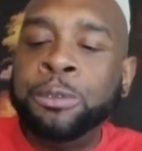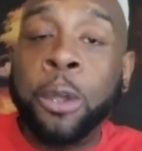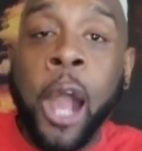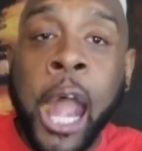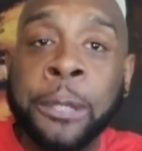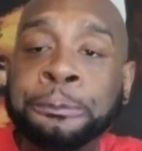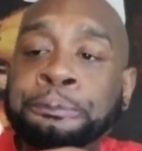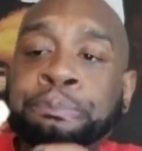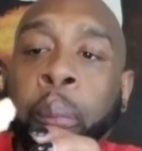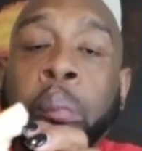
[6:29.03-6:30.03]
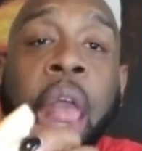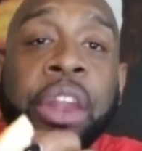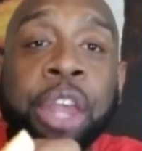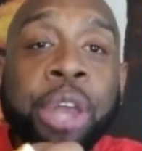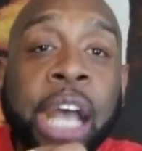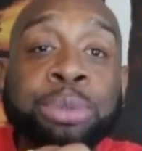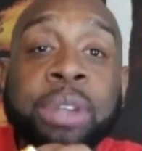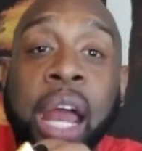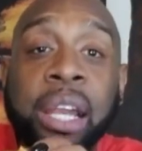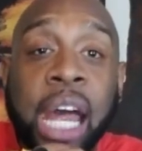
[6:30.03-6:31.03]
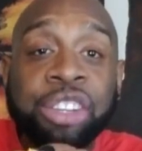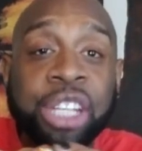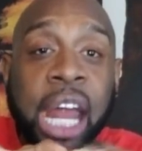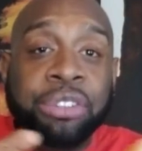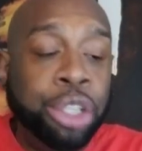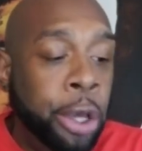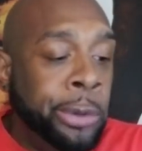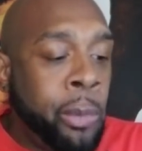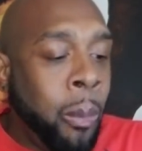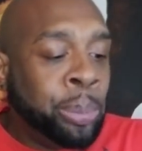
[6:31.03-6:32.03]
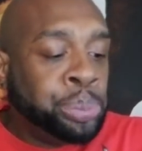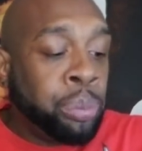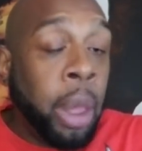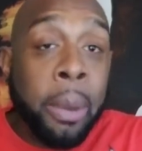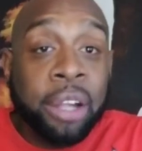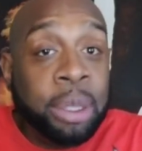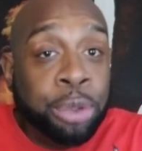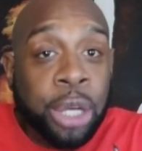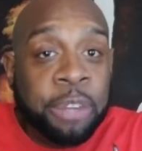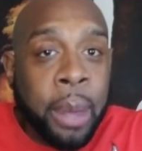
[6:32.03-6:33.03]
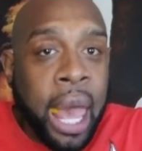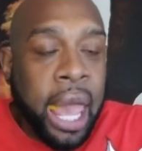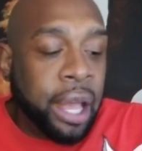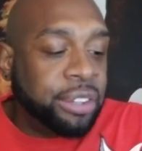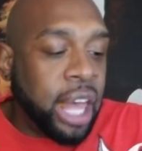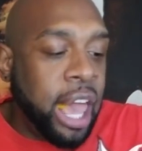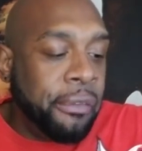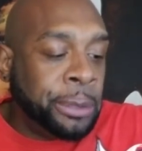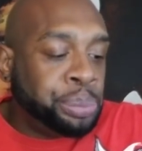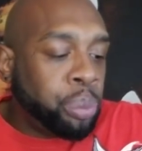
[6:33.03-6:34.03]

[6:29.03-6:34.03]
Okay, now you guys, we got a lot of shout outs to do because I'm two days behind because I haven't,